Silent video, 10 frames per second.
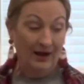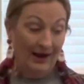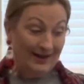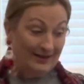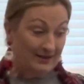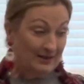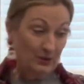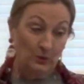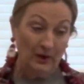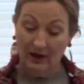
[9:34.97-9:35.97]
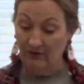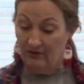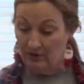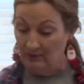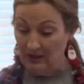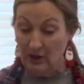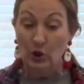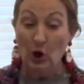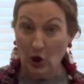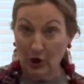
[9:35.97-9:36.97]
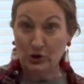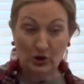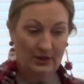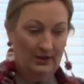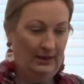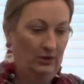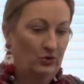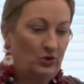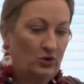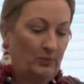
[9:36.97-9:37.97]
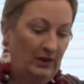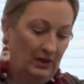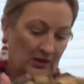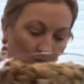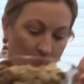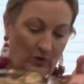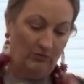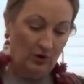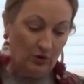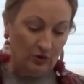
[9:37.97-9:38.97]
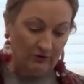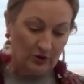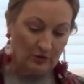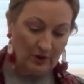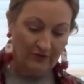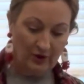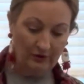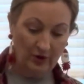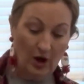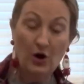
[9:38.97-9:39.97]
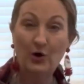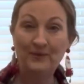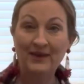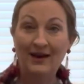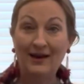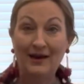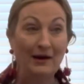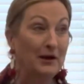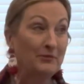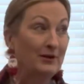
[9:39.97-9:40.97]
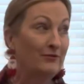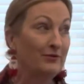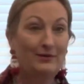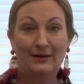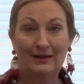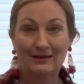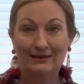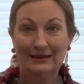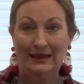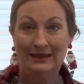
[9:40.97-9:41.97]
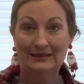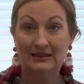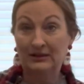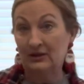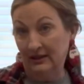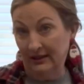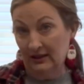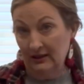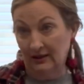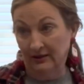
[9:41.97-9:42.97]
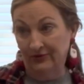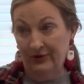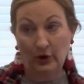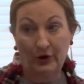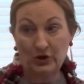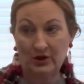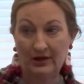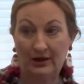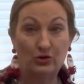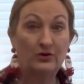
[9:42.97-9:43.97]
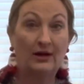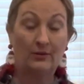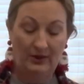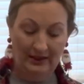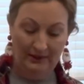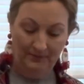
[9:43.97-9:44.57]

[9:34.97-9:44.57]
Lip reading: I don't have very many large containers, because when we moved to our forever home, I got rid of everything and didn't think of the large containers that I would need.